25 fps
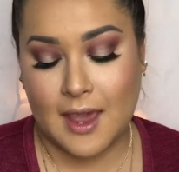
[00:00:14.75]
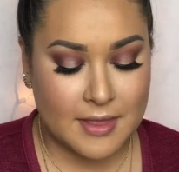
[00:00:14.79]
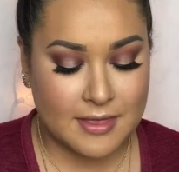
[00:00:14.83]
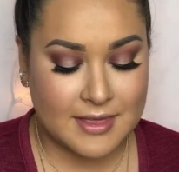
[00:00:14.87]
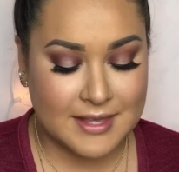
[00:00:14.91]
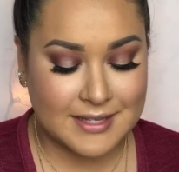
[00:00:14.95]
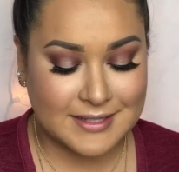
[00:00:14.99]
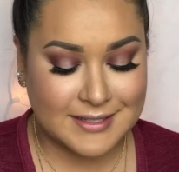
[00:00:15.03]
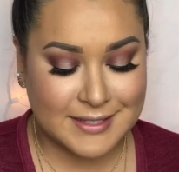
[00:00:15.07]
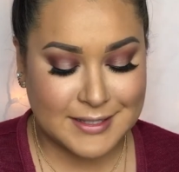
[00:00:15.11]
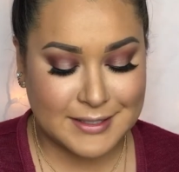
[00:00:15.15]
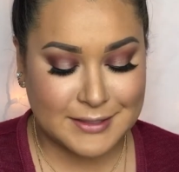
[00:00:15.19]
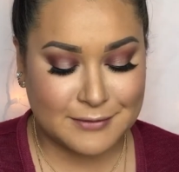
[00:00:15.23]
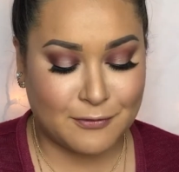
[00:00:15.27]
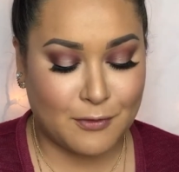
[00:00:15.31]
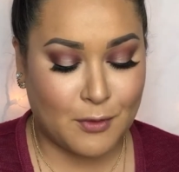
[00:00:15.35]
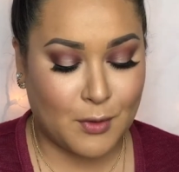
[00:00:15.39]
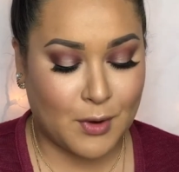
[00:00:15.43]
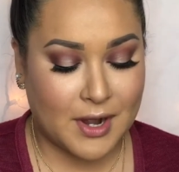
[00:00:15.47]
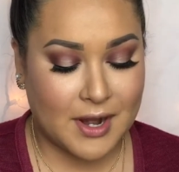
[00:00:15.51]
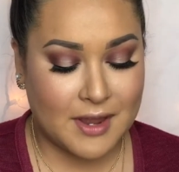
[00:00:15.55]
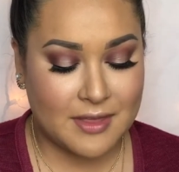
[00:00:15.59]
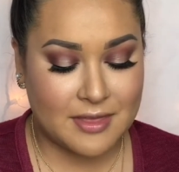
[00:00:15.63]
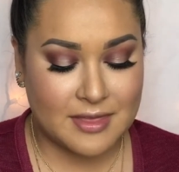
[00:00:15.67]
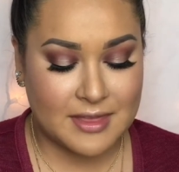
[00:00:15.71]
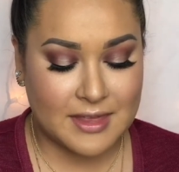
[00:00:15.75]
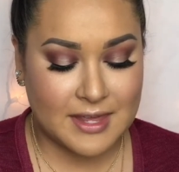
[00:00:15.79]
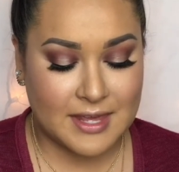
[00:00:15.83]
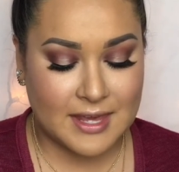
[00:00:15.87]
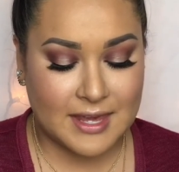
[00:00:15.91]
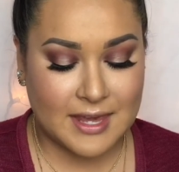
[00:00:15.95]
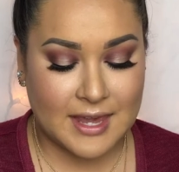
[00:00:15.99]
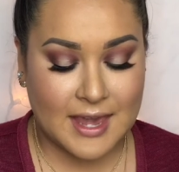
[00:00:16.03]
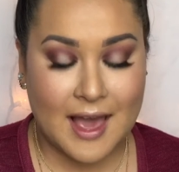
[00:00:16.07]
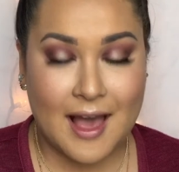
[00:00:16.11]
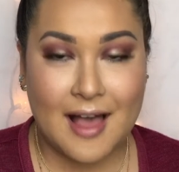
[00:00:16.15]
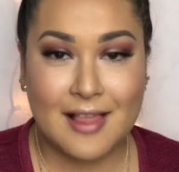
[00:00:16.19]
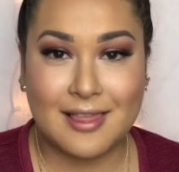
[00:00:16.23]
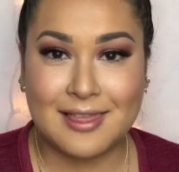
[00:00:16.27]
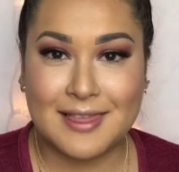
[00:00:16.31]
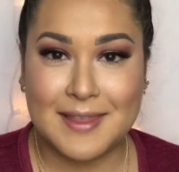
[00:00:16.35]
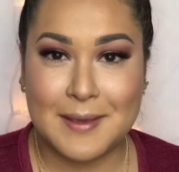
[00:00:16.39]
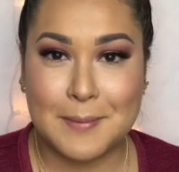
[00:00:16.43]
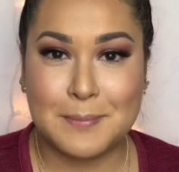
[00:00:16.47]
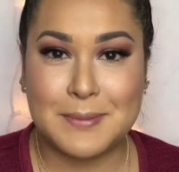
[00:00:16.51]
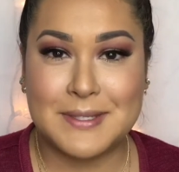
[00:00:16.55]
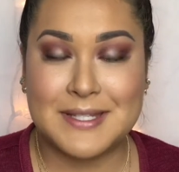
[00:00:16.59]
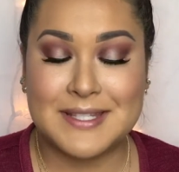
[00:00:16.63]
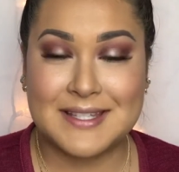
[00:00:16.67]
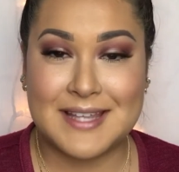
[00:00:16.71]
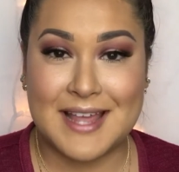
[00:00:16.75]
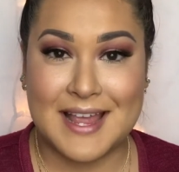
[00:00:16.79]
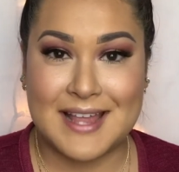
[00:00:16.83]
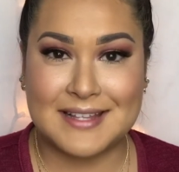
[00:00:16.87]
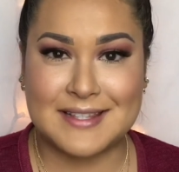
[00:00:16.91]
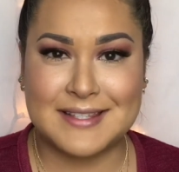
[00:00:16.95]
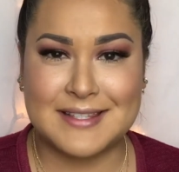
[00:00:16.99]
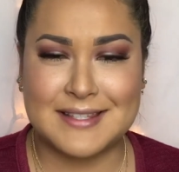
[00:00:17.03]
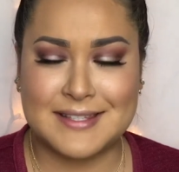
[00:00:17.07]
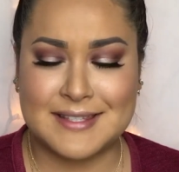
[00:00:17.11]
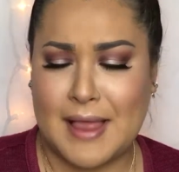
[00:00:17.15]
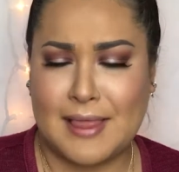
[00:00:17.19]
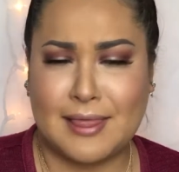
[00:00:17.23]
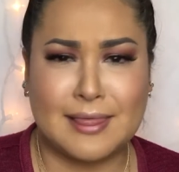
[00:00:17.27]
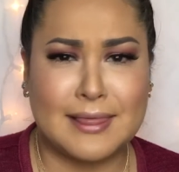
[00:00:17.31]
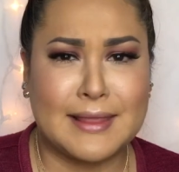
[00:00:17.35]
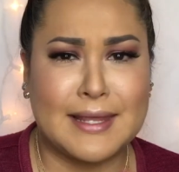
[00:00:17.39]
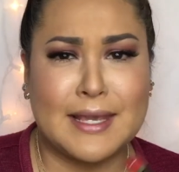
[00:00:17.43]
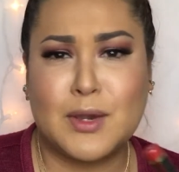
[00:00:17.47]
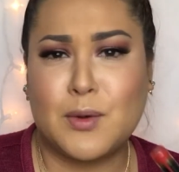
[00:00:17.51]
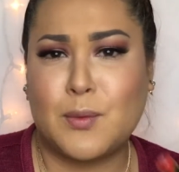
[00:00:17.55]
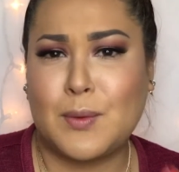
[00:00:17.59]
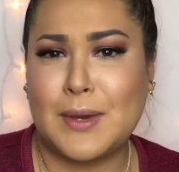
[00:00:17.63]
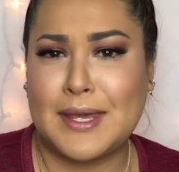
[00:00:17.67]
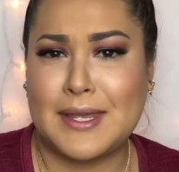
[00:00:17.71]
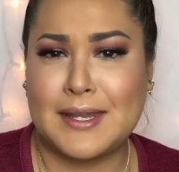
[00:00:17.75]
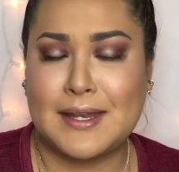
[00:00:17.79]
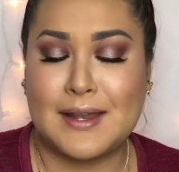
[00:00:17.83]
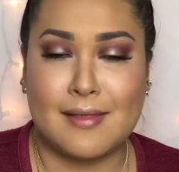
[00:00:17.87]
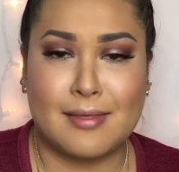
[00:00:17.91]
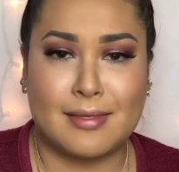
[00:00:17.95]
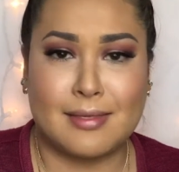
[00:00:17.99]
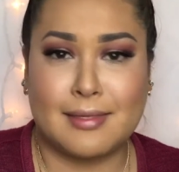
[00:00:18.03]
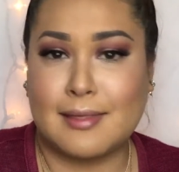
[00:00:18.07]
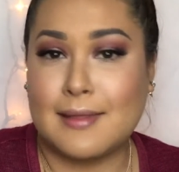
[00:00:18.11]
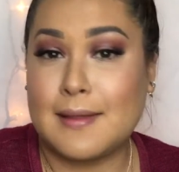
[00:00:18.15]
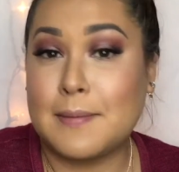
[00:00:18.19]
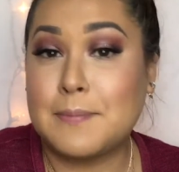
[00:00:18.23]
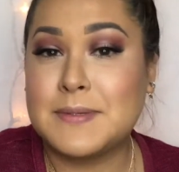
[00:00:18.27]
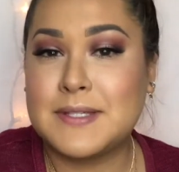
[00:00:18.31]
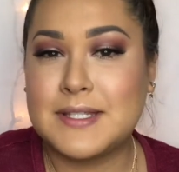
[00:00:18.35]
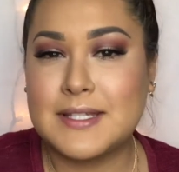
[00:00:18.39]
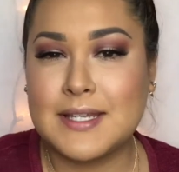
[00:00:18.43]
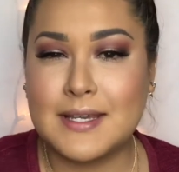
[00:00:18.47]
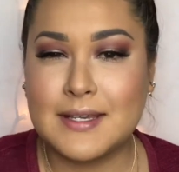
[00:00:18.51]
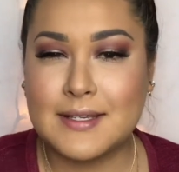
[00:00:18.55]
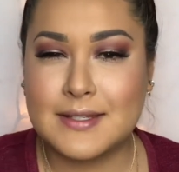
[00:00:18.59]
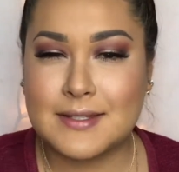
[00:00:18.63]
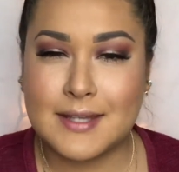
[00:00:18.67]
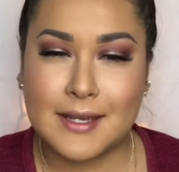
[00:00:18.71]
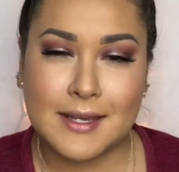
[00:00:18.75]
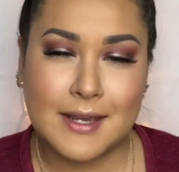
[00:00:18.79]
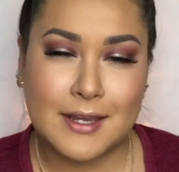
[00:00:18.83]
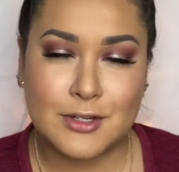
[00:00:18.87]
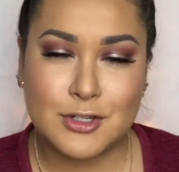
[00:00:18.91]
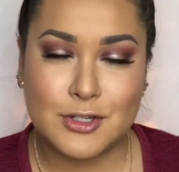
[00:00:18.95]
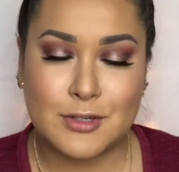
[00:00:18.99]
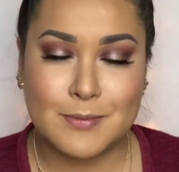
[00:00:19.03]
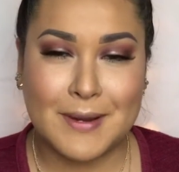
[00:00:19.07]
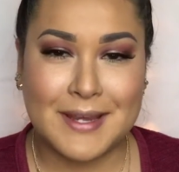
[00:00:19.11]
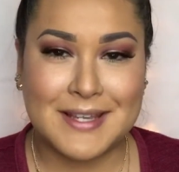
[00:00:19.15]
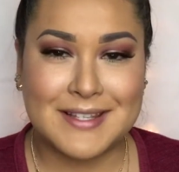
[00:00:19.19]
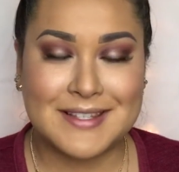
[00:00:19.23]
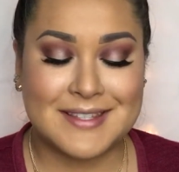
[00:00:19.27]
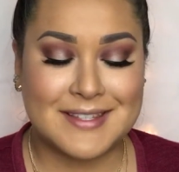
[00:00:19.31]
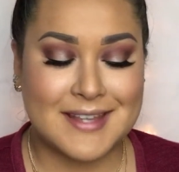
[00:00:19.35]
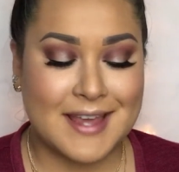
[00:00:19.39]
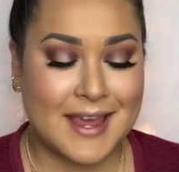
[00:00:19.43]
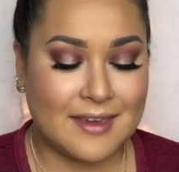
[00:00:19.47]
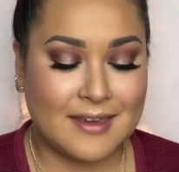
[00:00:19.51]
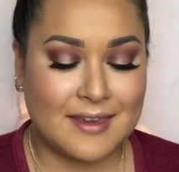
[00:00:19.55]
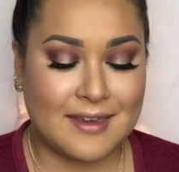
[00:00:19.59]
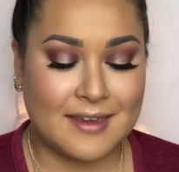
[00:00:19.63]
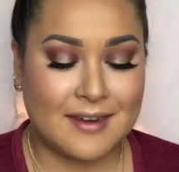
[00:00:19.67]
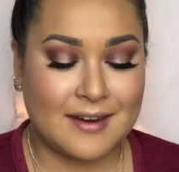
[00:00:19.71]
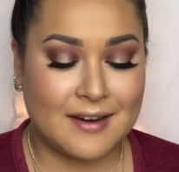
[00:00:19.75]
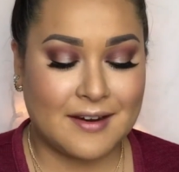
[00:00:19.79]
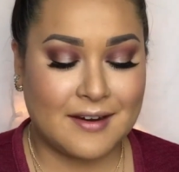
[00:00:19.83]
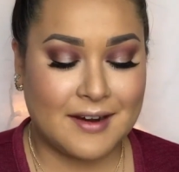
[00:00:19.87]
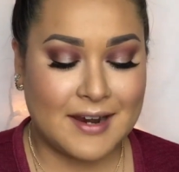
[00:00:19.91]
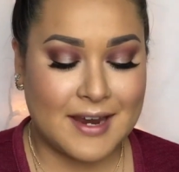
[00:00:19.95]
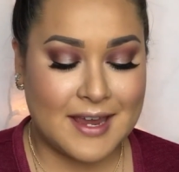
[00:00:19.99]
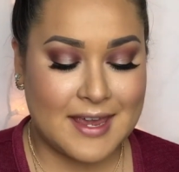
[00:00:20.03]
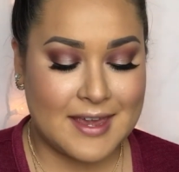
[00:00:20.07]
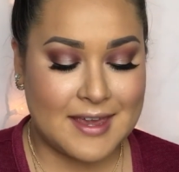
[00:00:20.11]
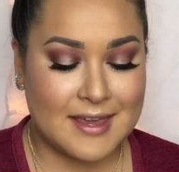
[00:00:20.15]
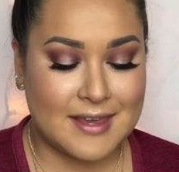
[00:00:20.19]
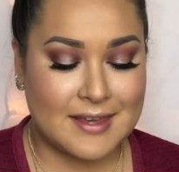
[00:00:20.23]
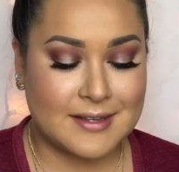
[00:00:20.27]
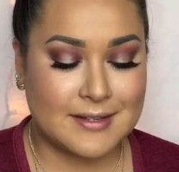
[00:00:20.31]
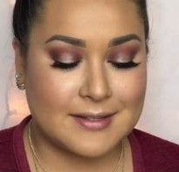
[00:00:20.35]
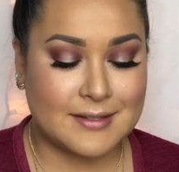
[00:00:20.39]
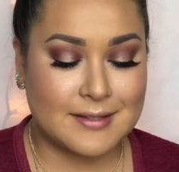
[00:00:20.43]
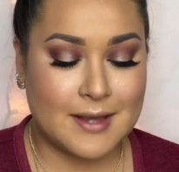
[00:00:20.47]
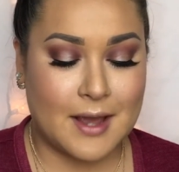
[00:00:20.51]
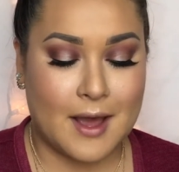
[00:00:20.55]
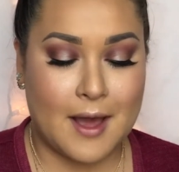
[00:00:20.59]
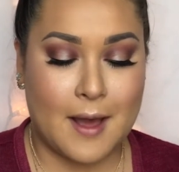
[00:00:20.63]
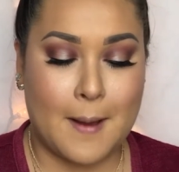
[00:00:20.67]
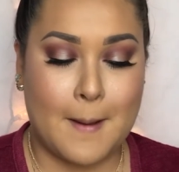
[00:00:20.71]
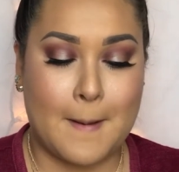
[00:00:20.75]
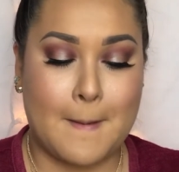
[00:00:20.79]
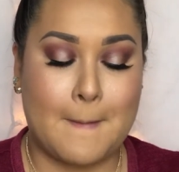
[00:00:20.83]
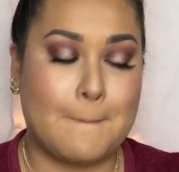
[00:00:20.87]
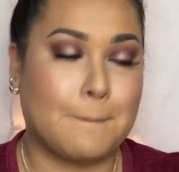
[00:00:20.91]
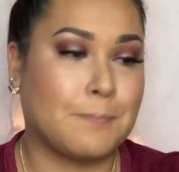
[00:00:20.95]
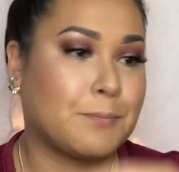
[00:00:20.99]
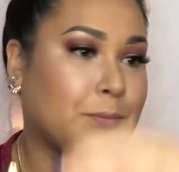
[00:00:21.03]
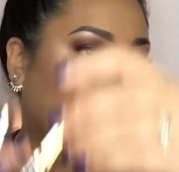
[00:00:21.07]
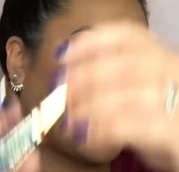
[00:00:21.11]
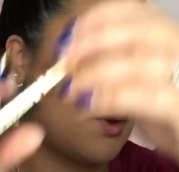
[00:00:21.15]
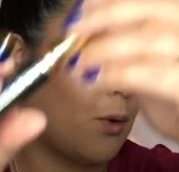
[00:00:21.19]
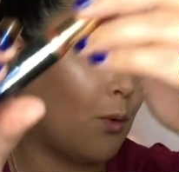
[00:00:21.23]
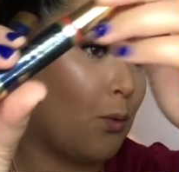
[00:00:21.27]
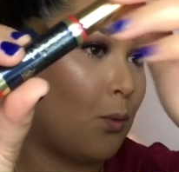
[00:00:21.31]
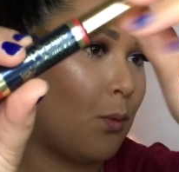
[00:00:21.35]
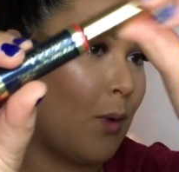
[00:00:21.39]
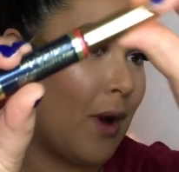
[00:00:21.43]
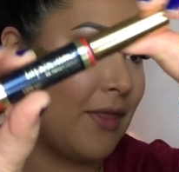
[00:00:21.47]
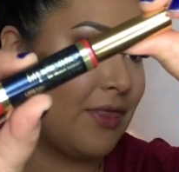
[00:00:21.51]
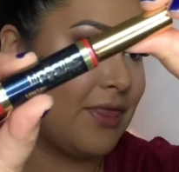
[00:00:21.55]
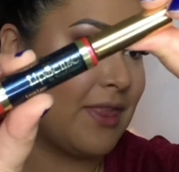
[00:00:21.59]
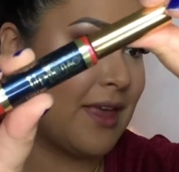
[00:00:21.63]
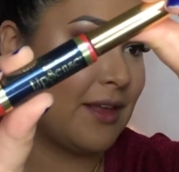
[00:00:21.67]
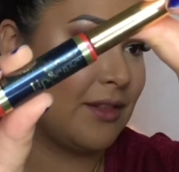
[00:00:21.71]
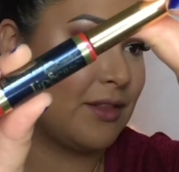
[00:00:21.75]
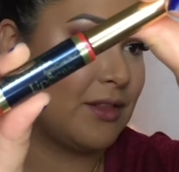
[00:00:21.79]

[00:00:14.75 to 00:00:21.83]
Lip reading: This is for the LipSense liquid lipsticks, I guess you might say. Here is what they